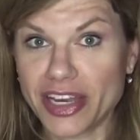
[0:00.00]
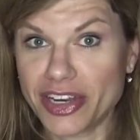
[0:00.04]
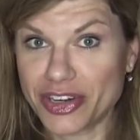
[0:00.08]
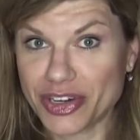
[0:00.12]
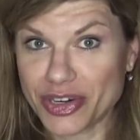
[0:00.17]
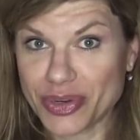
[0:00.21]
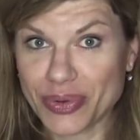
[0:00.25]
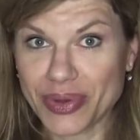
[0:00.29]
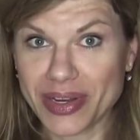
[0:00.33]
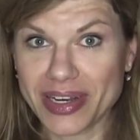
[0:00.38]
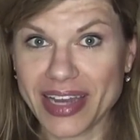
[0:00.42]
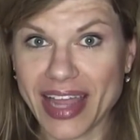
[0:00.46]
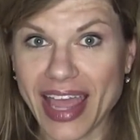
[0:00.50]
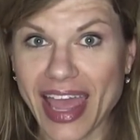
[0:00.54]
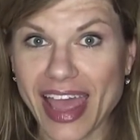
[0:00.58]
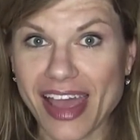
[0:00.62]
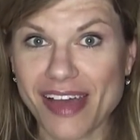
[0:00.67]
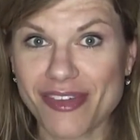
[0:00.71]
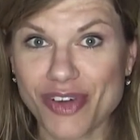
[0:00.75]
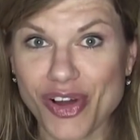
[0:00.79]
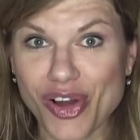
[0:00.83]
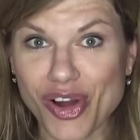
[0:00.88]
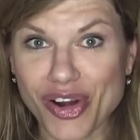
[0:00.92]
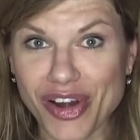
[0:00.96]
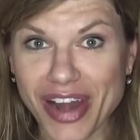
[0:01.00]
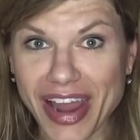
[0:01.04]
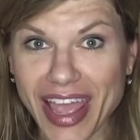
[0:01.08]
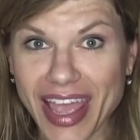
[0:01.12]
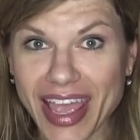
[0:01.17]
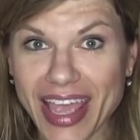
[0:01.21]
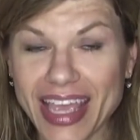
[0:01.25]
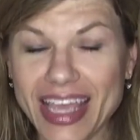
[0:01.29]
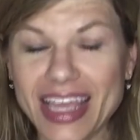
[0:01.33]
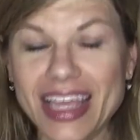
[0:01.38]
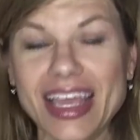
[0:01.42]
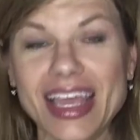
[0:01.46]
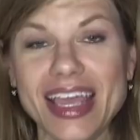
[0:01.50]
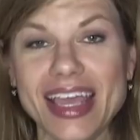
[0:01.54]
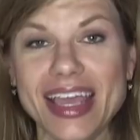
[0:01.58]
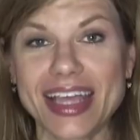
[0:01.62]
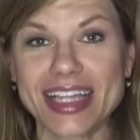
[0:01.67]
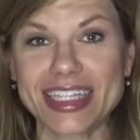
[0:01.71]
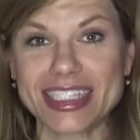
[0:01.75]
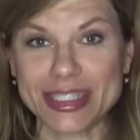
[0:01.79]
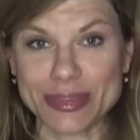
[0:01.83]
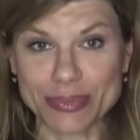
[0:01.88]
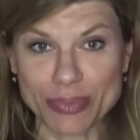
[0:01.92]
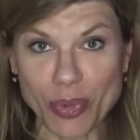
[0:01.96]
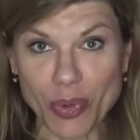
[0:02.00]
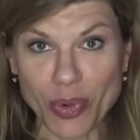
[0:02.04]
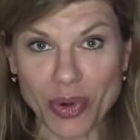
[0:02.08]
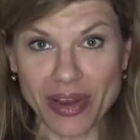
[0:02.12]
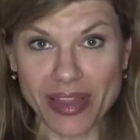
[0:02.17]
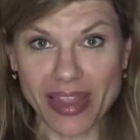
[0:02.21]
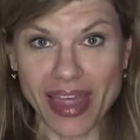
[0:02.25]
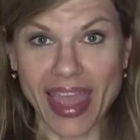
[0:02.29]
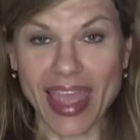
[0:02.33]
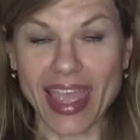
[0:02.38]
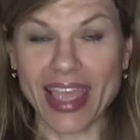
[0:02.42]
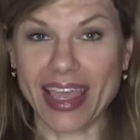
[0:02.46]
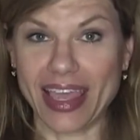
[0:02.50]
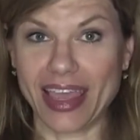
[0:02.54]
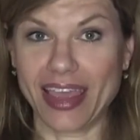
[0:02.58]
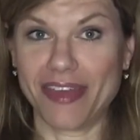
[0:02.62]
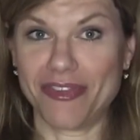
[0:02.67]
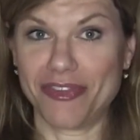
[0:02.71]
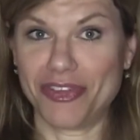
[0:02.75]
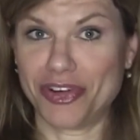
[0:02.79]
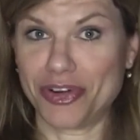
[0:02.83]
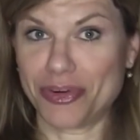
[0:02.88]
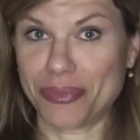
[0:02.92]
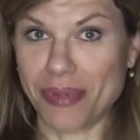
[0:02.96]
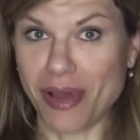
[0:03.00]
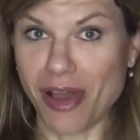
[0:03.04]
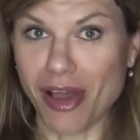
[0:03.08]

you're going to have RA. It's more like if your